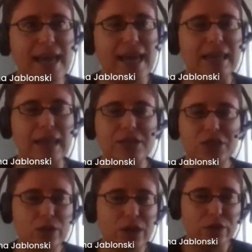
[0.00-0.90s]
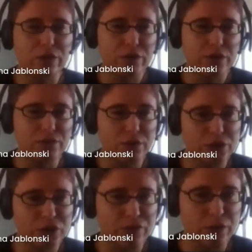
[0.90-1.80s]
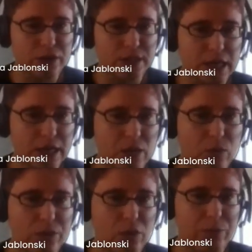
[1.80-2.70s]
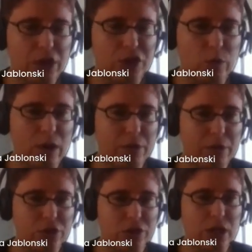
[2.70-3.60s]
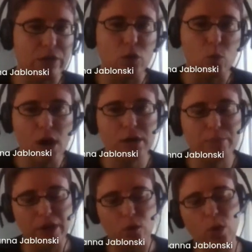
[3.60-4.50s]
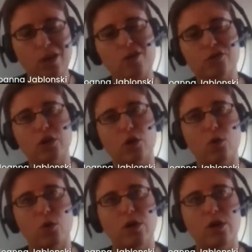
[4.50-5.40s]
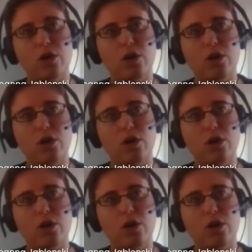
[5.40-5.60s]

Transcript: it lets you get the first version of your site out without being too ambitious if you want, but it will also